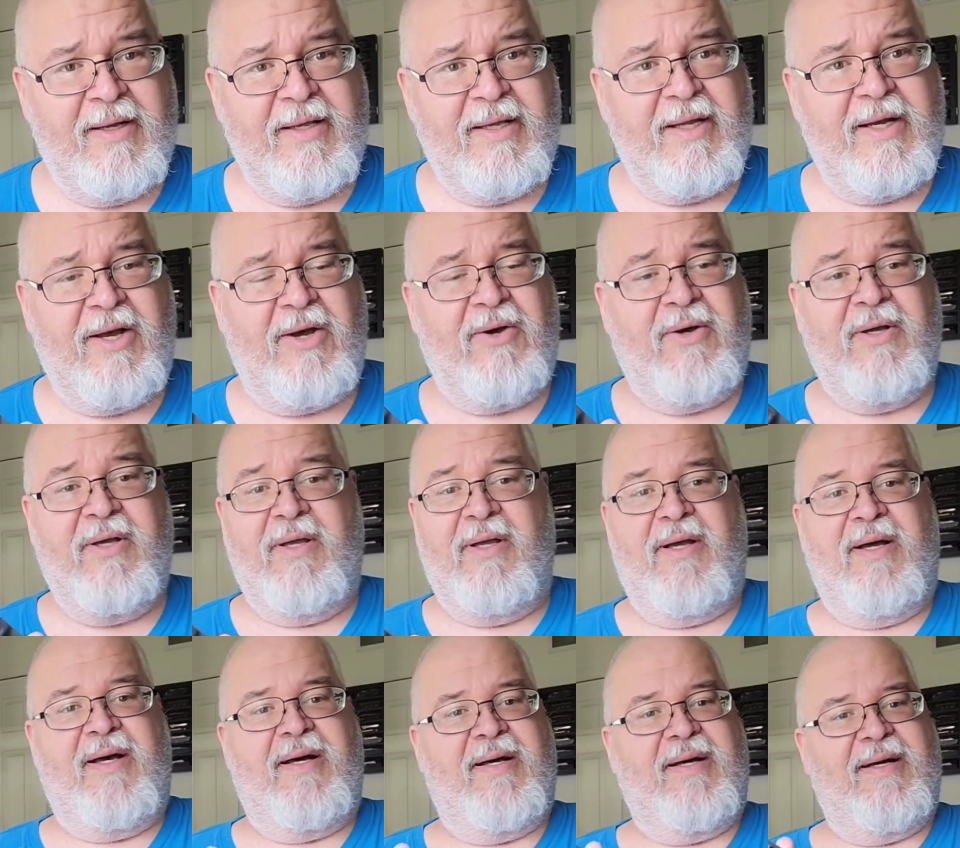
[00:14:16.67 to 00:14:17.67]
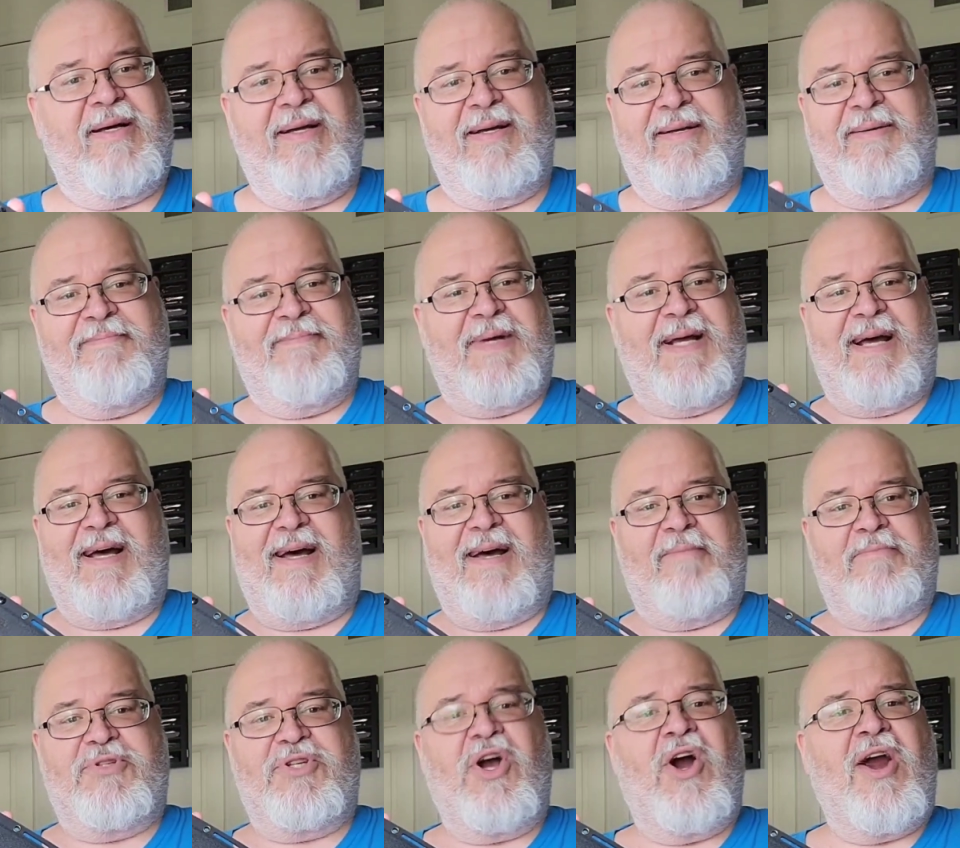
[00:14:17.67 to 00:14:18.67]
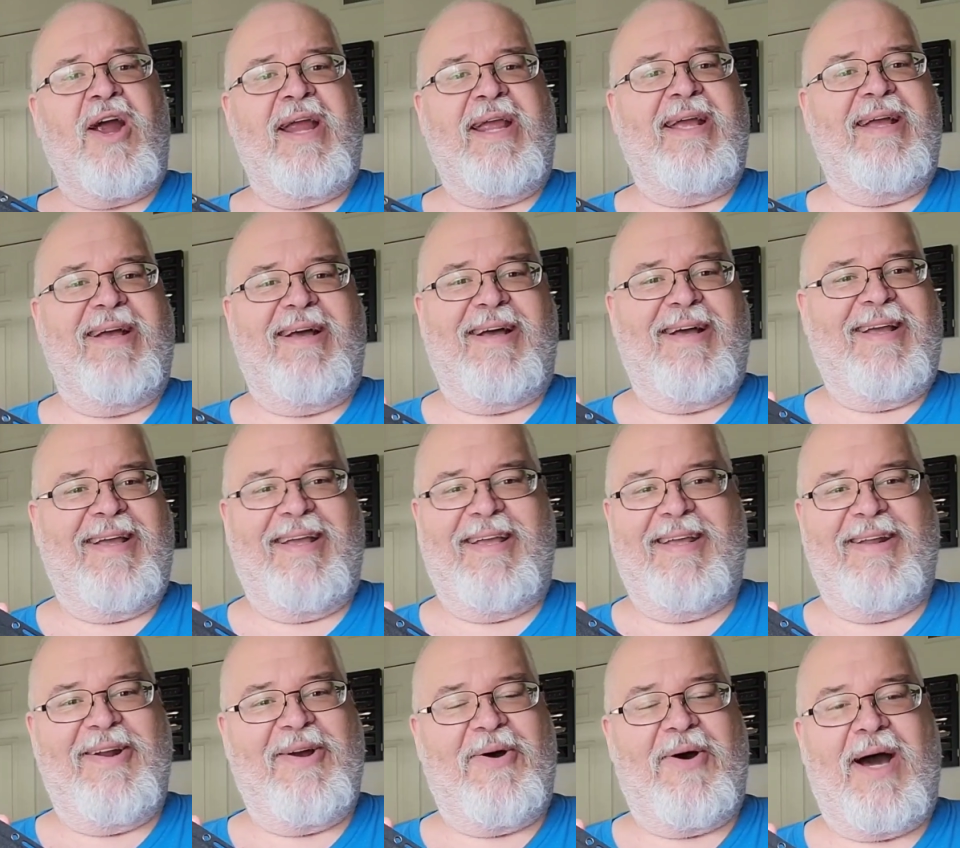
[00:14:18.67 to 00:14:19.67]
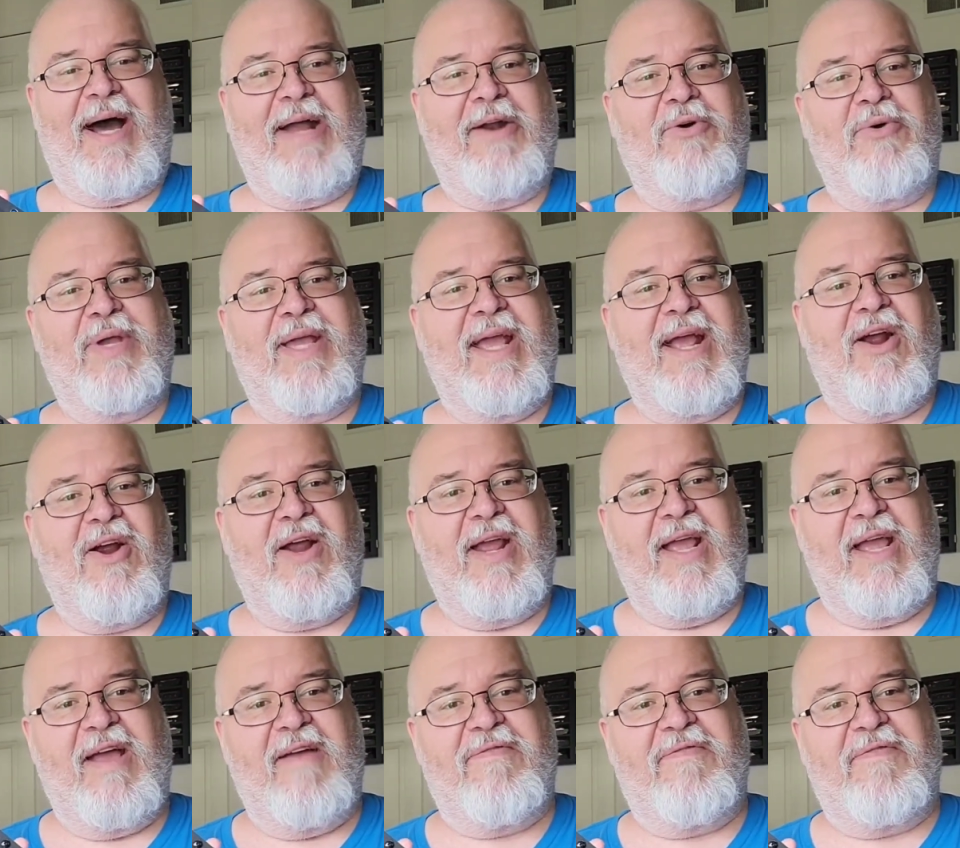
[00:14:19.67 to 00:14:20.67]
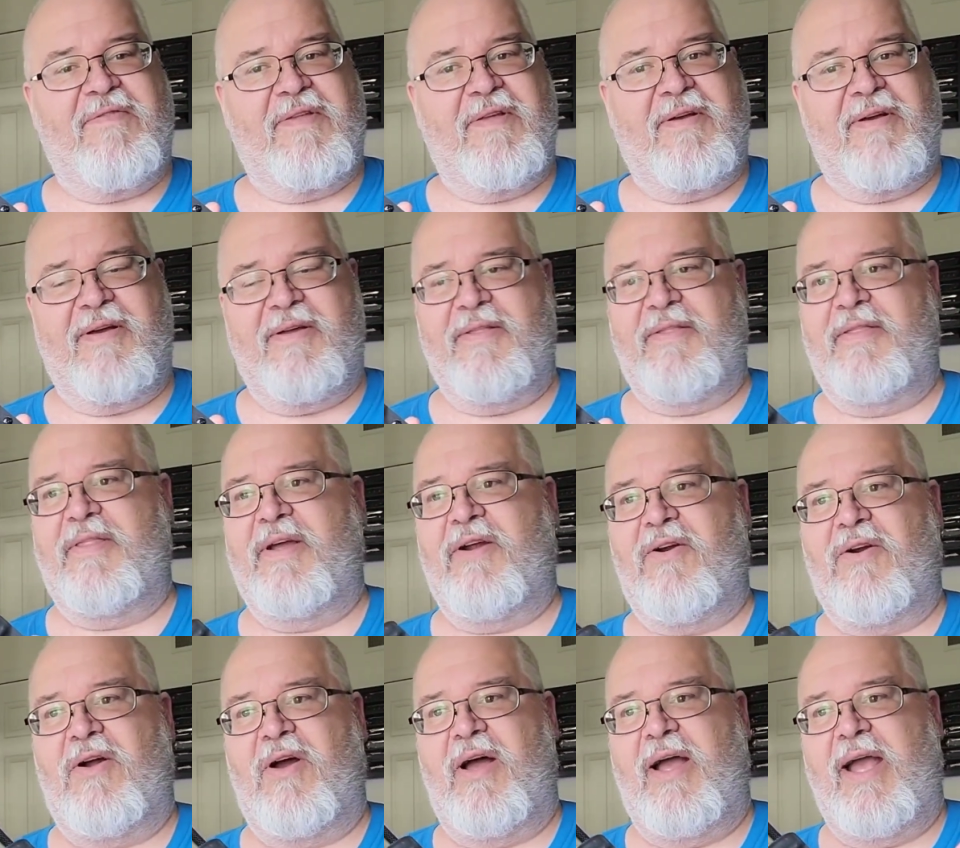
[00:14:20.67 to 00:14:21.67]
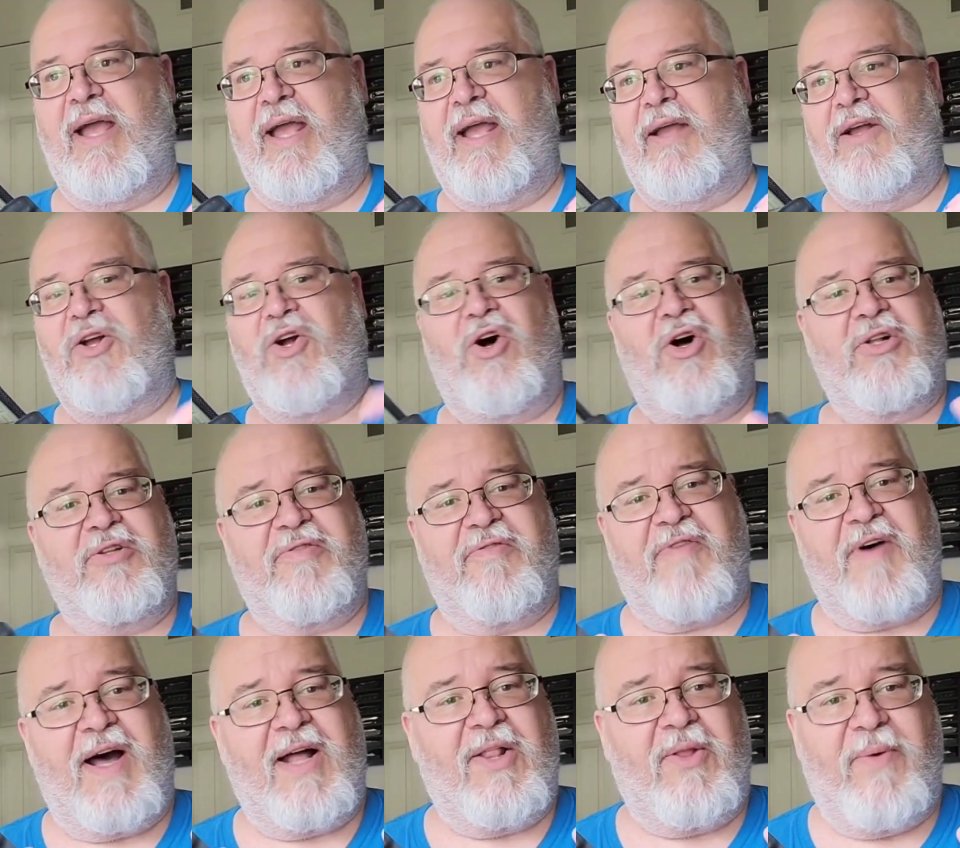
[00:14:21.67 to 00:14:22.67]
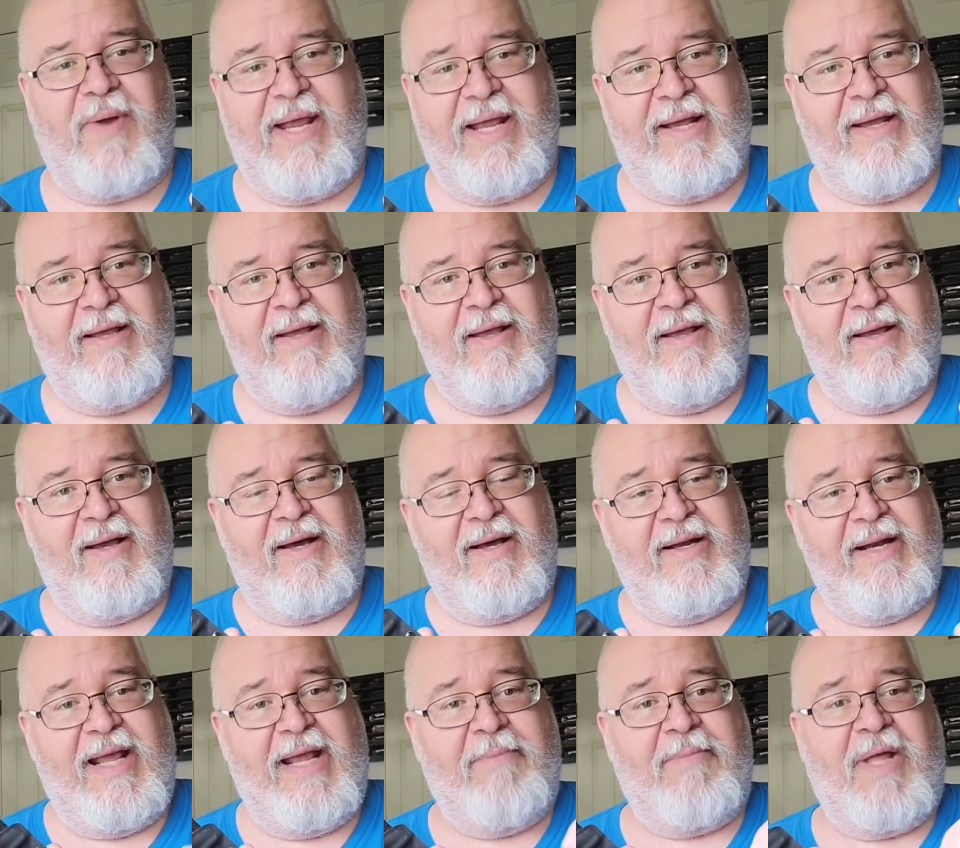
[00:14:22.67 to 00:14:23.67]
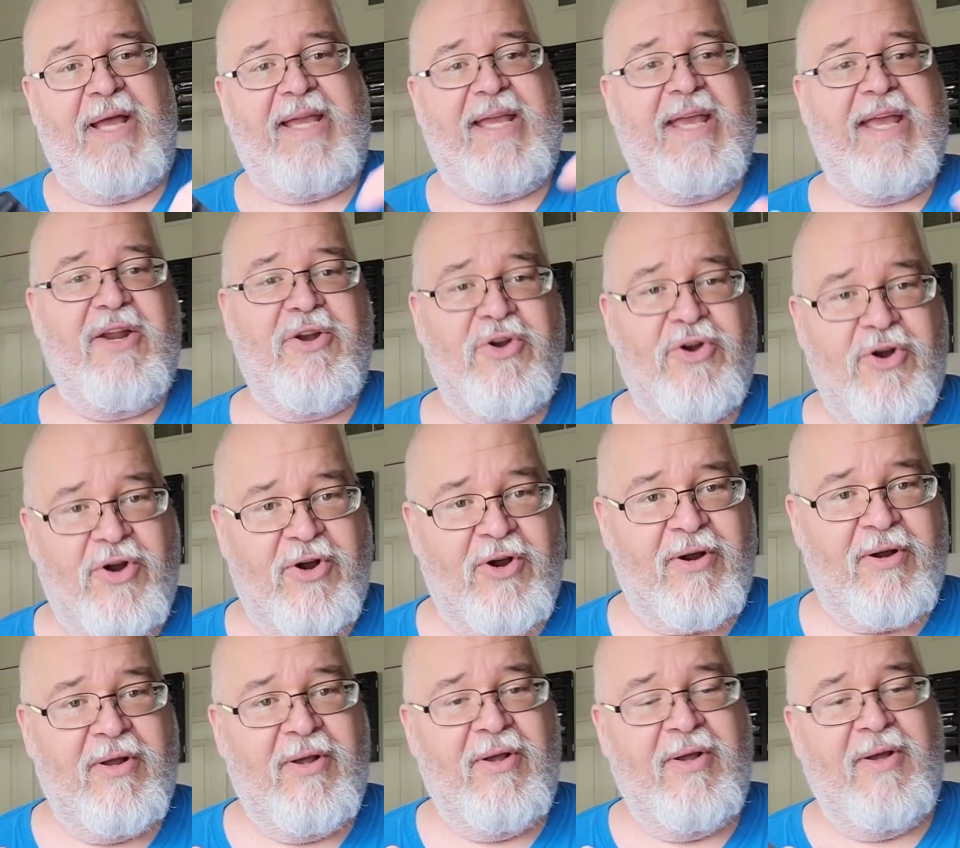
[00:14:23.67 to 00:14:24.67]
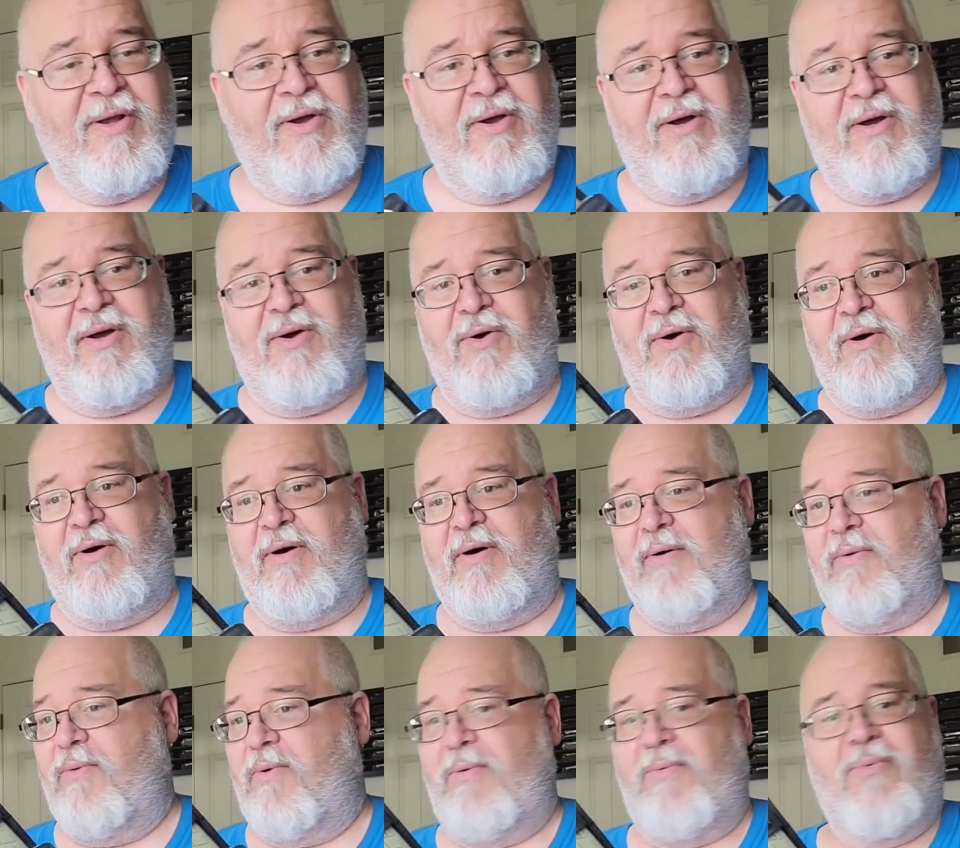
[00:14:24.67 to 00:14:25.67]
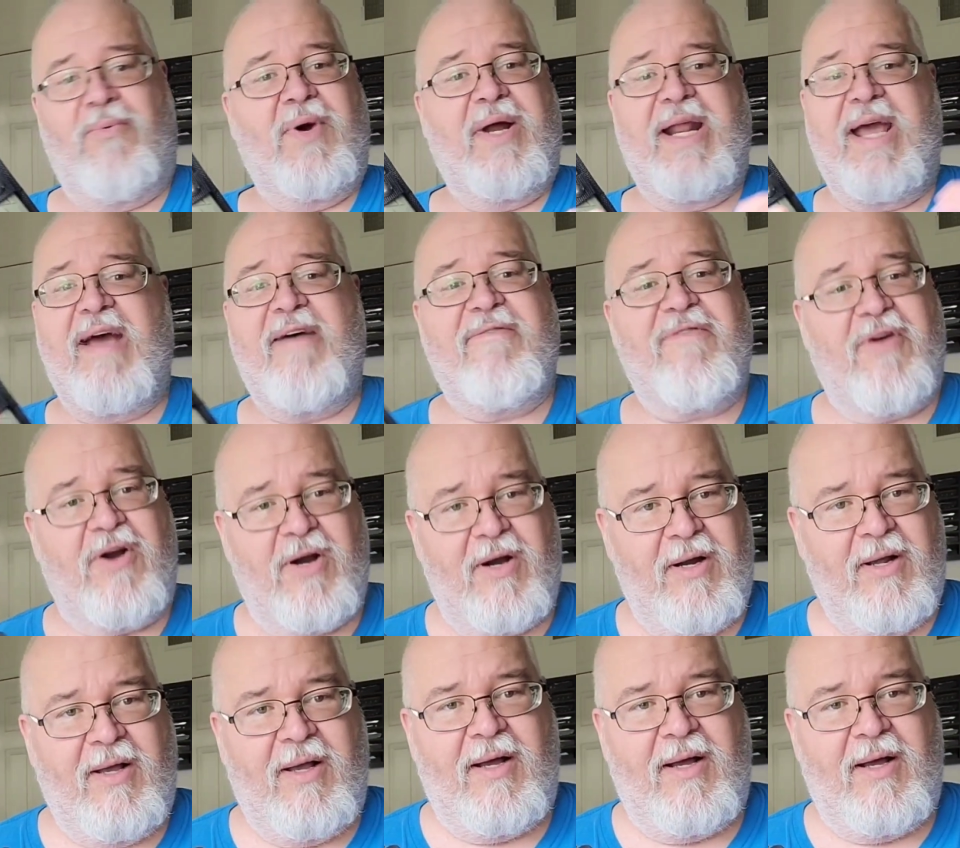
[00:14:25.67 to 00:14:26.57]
You know, I'm sorry, you know, I don't care if they're a cult following, a name like Hinder, whatever.